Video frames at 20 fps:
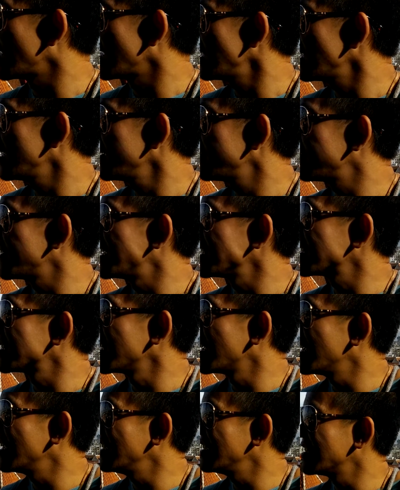nightlife last
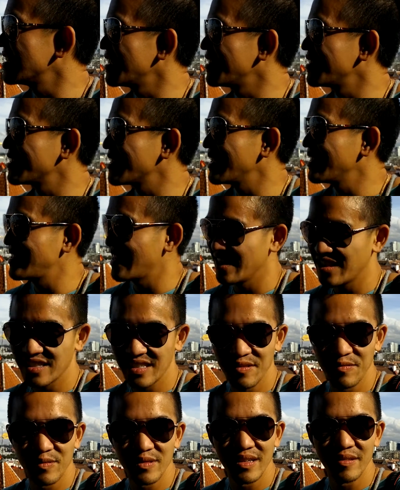night. It, was, it
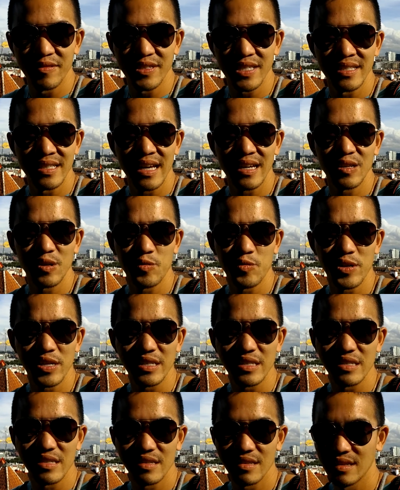actually it wasn't that
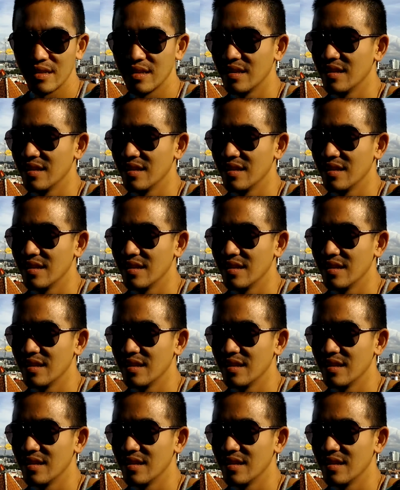great.